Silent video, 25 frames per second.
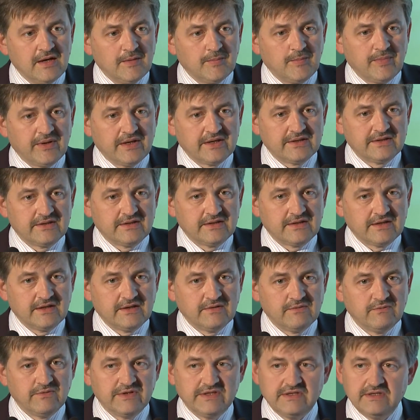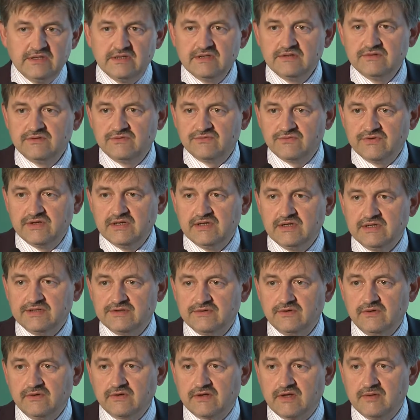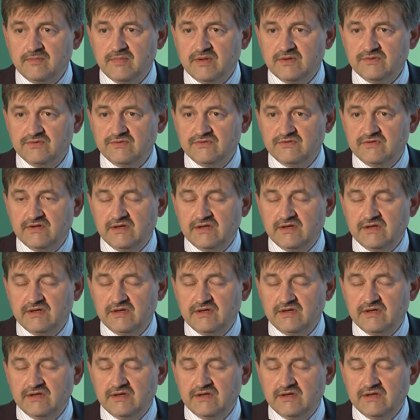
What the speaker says: but we didn't really talk about